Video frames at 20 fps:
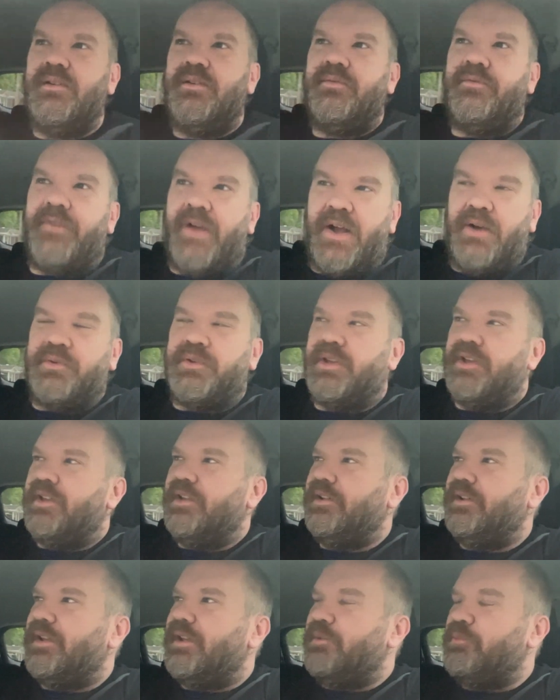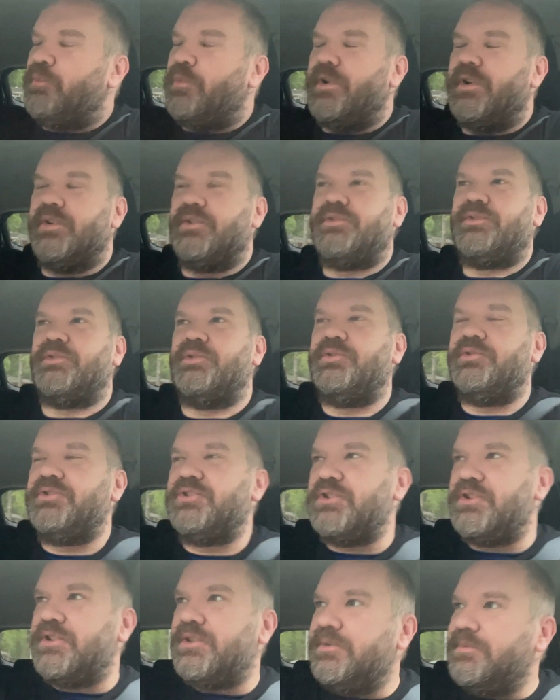Falcon and Winter
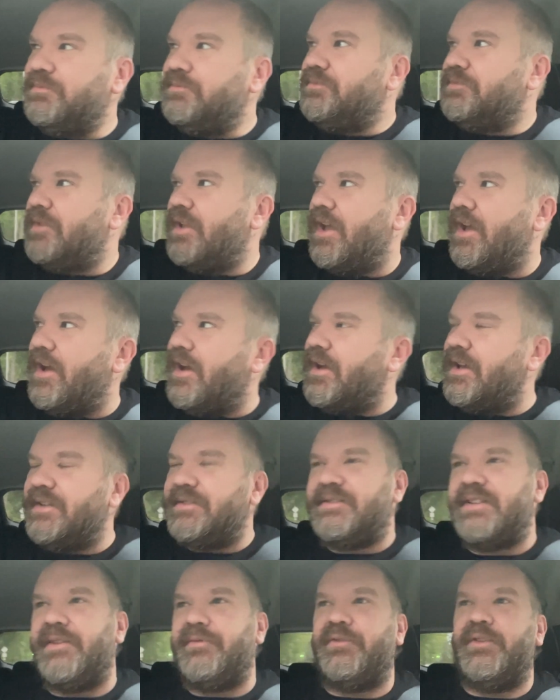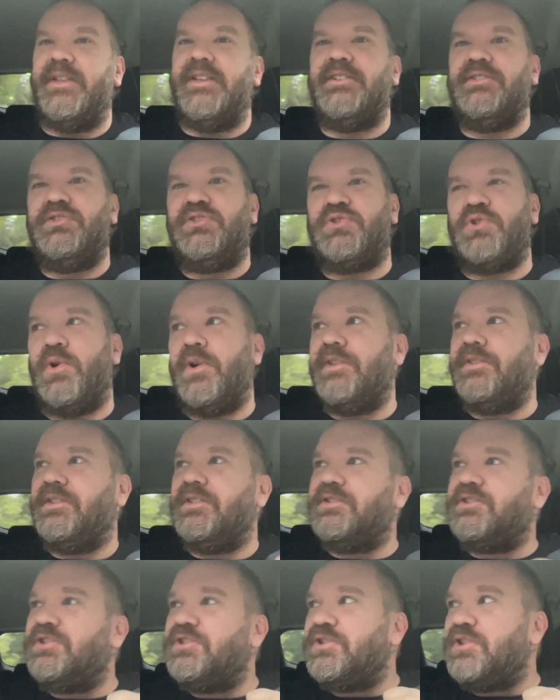Soldier. Uh, definitely enjoyed the
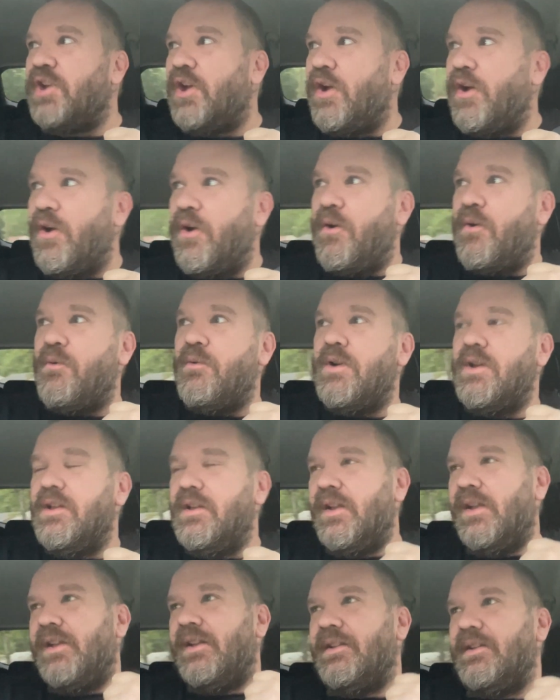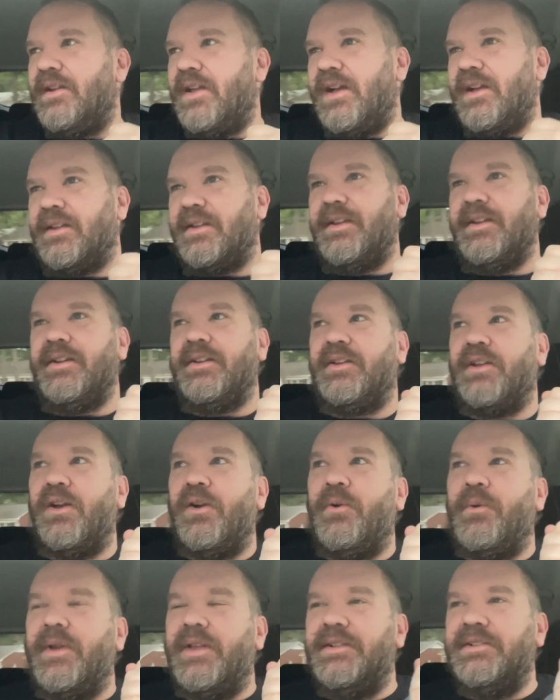show. Not gonna
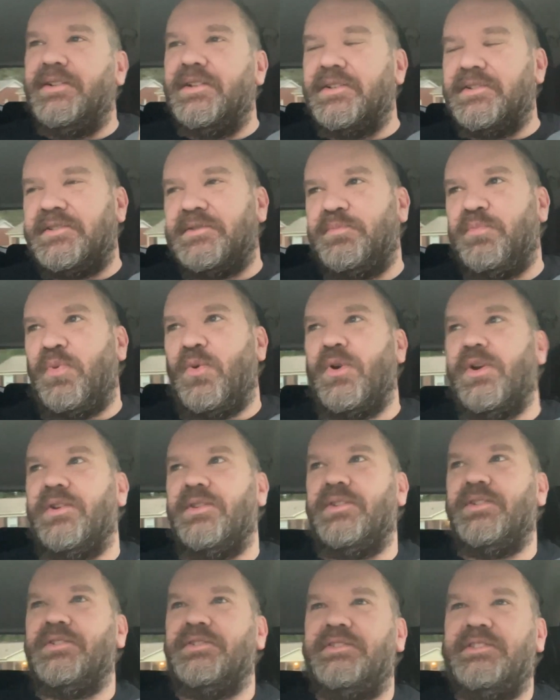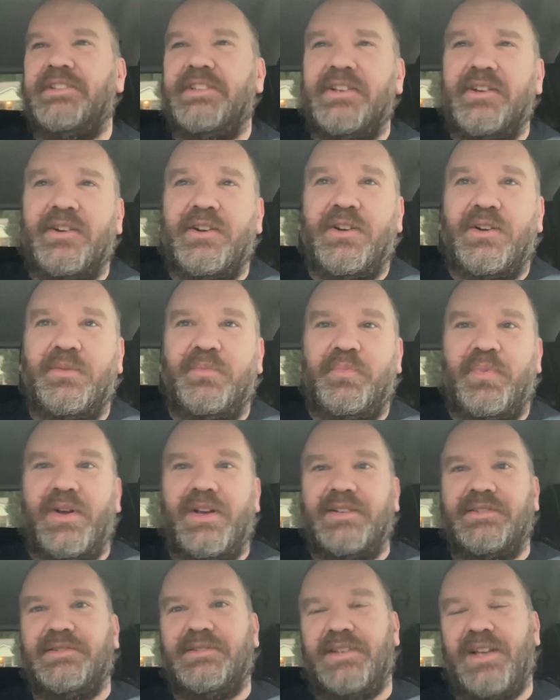go into spoilers here,
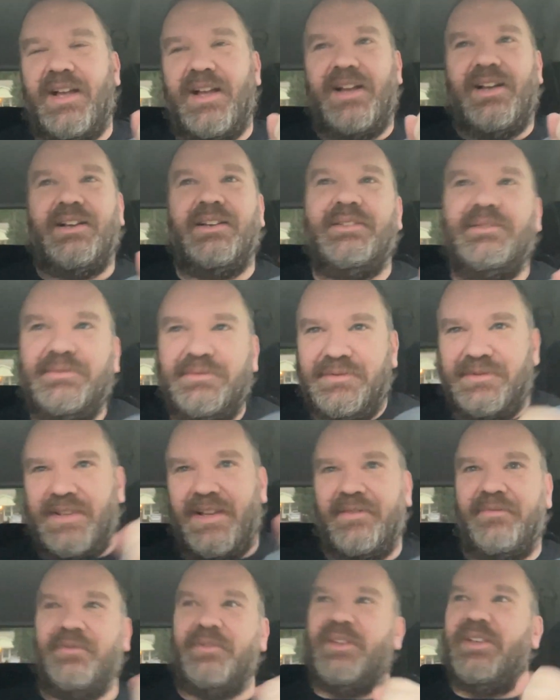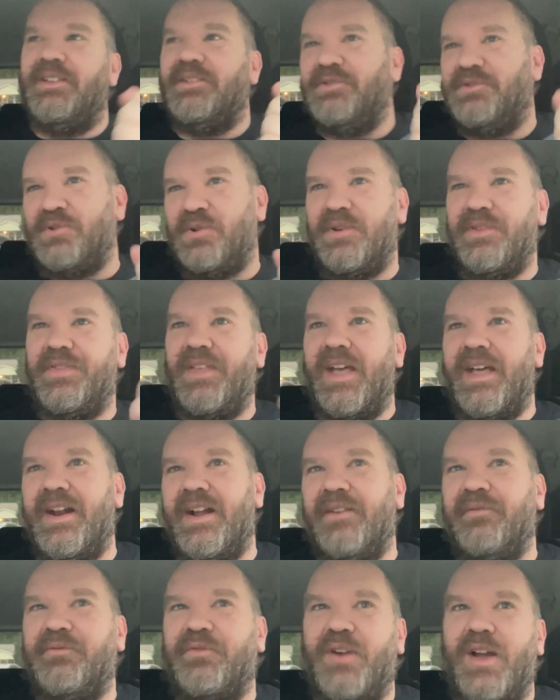but uh, definitely enjoyed that
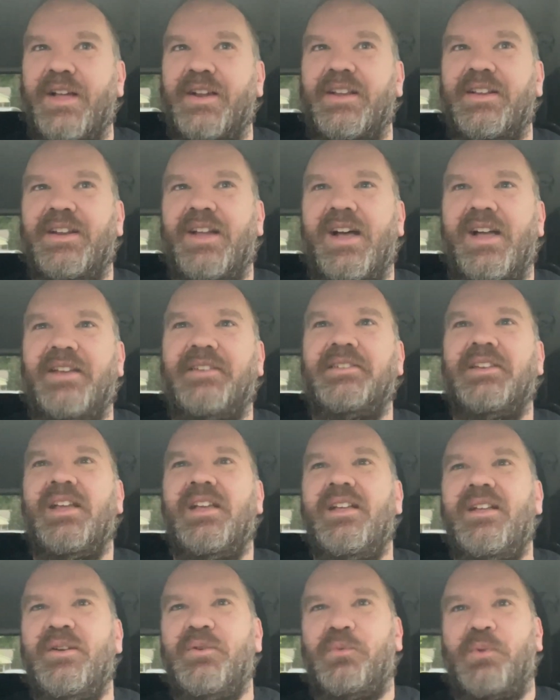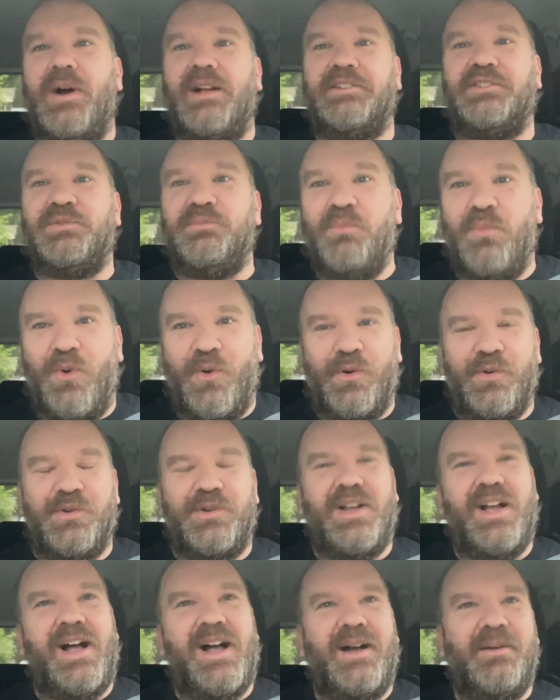on Friday night watched Mortal
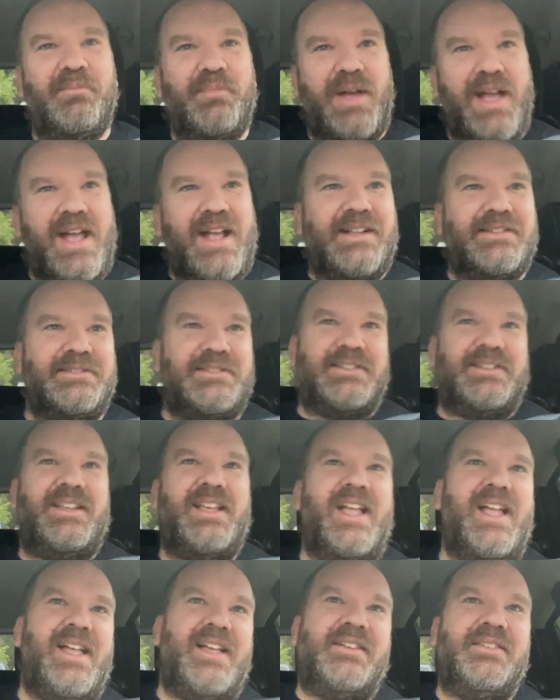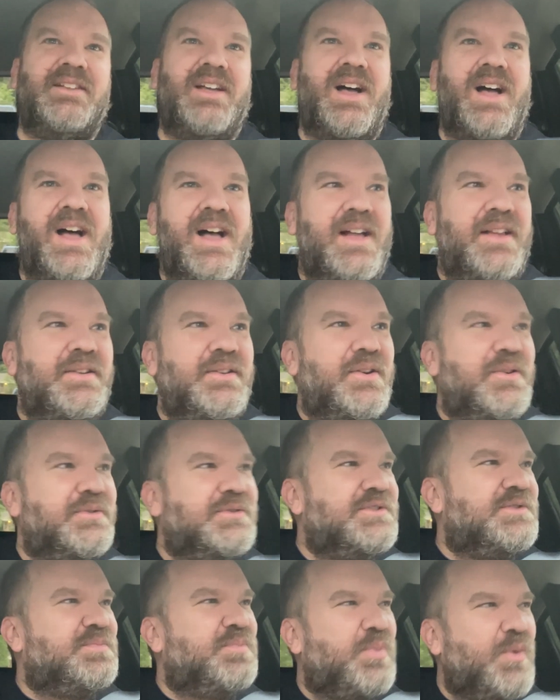Kombat. Again, uh, no
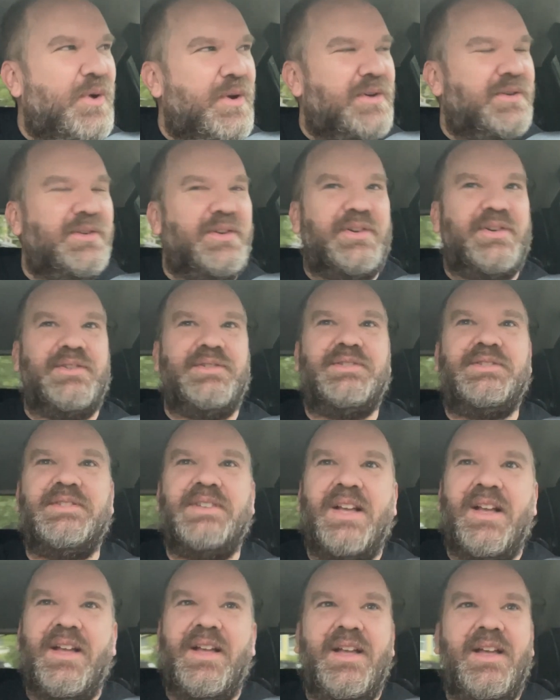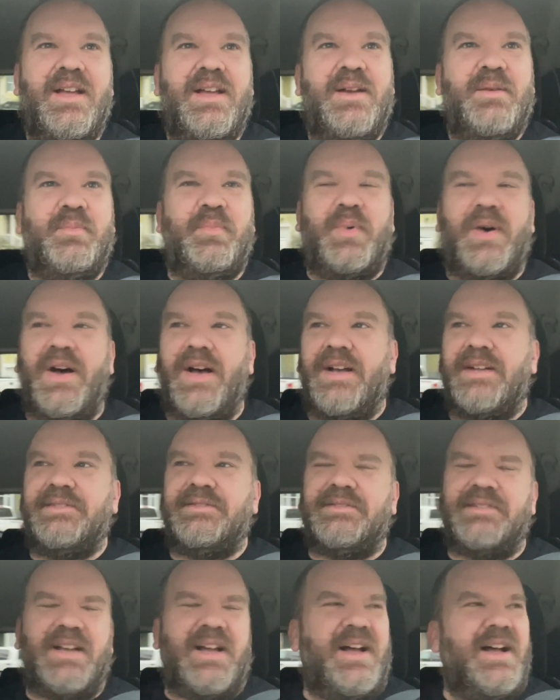spoilers.
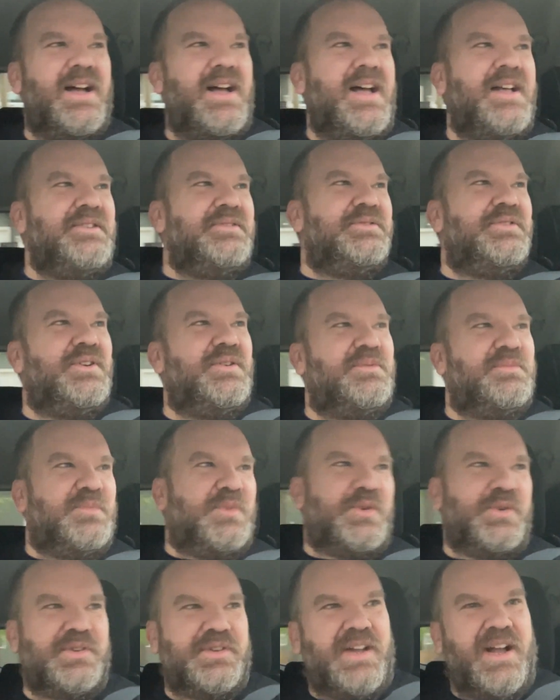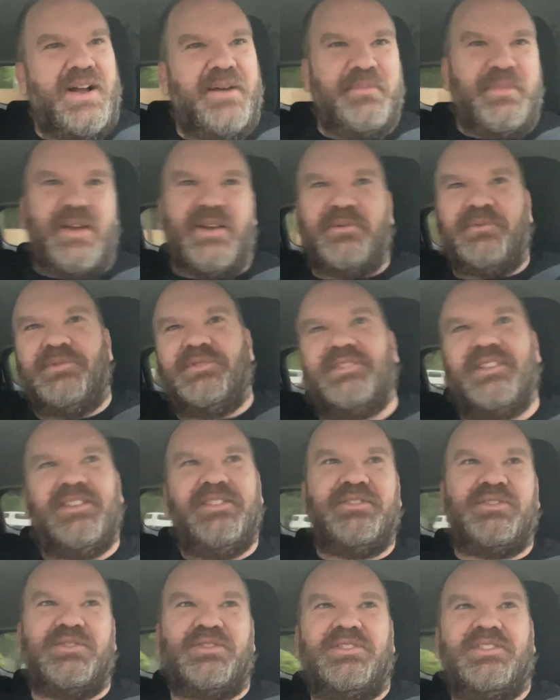But uh, I don't know. Mortal Kombat was
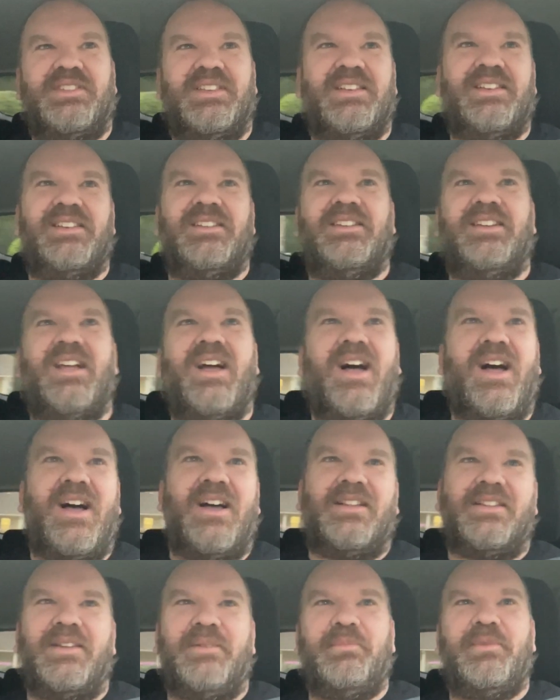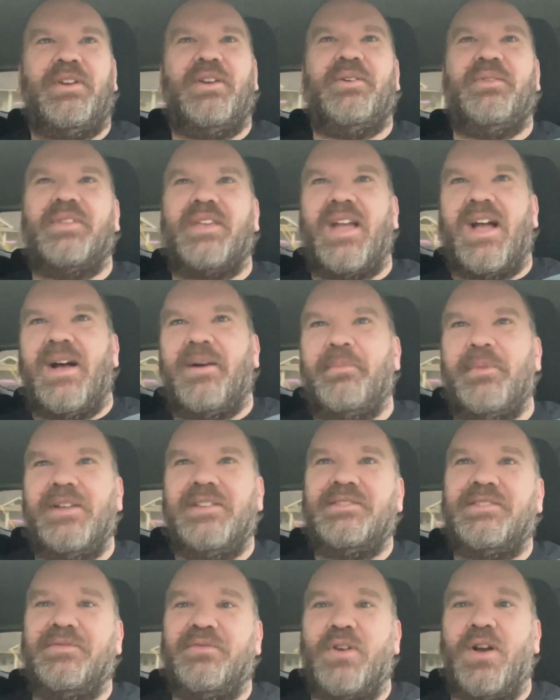interesting. Uh, let me know in the
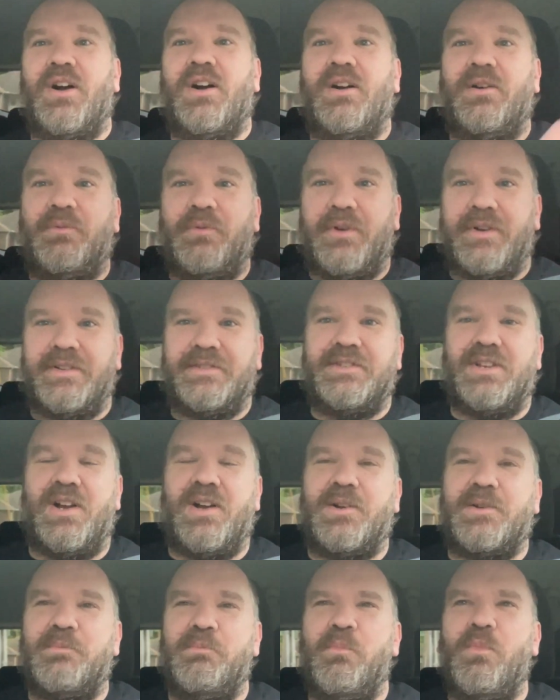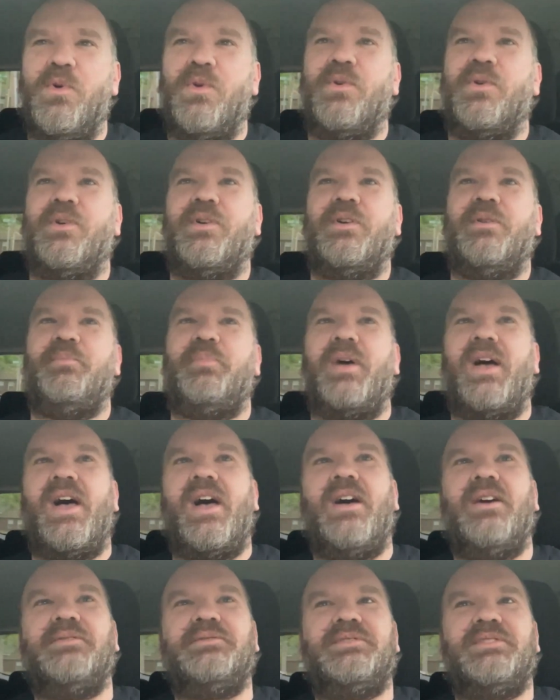comments if y'all want to talk more
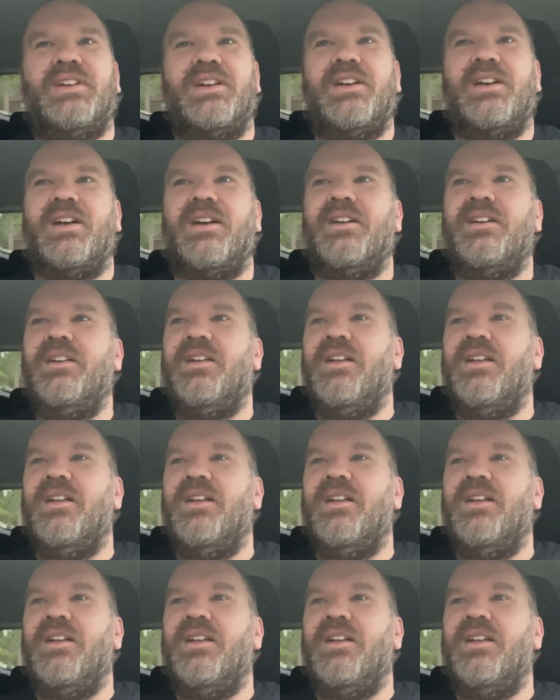about uh,